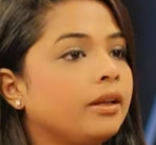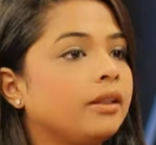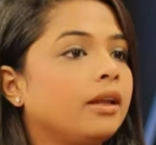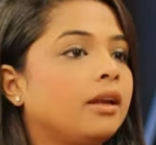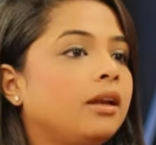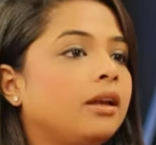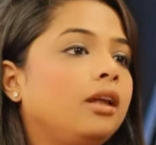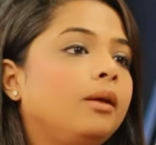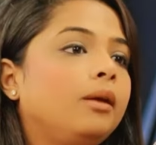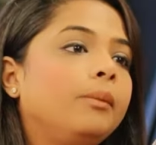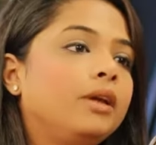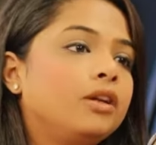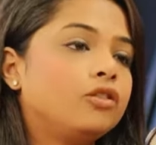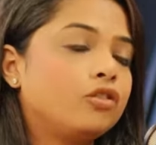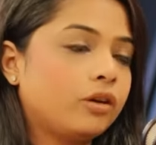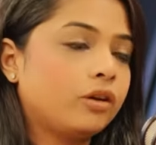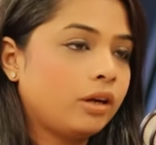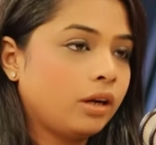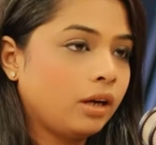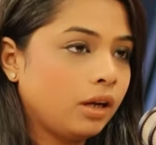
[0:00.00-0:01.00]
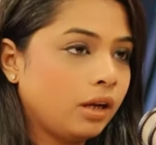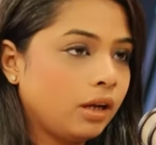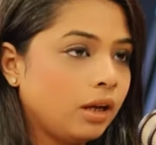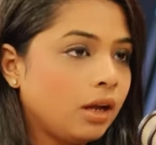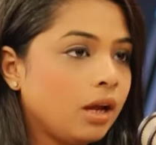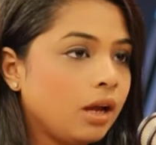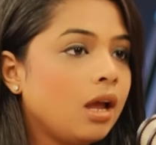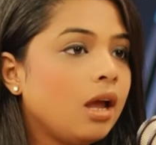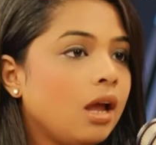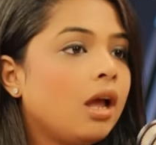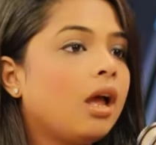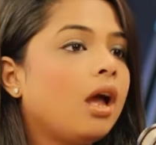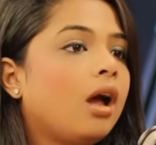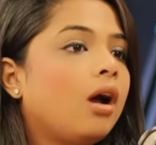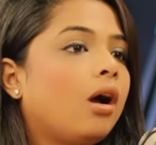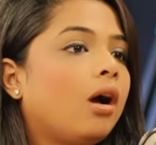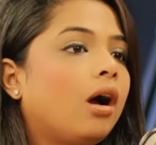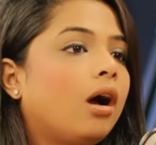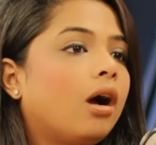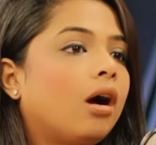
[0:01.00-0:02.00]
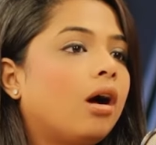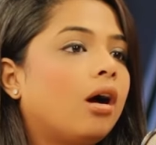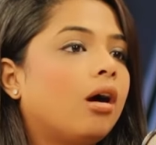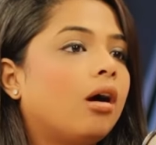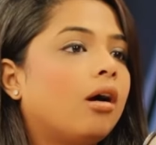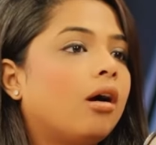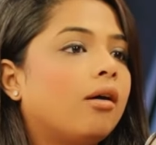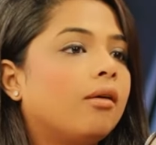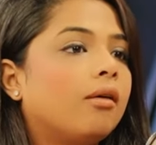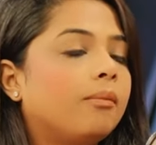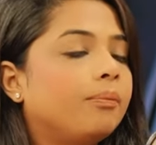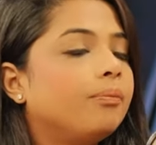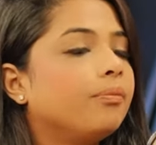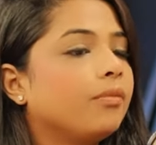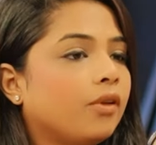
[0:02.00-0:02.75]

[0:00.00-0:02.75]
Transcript: and then immediately uh,